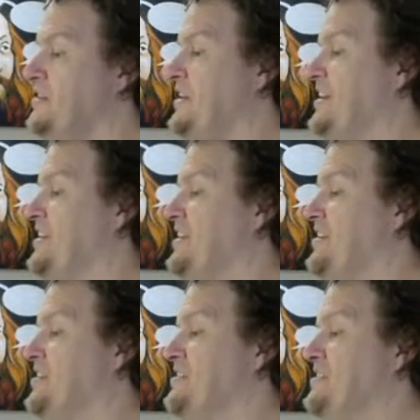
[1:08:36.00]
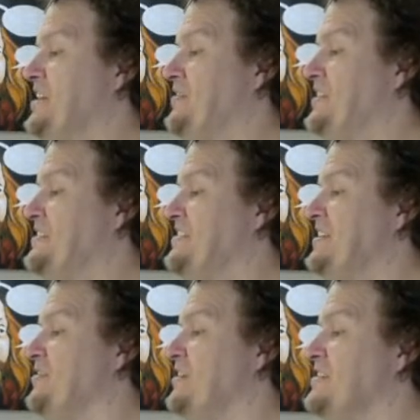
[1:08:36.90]
That character's name is.
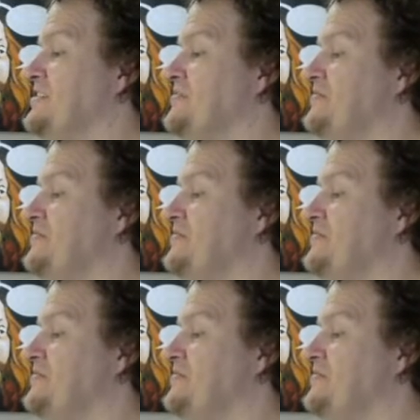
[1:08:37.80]
Anyways.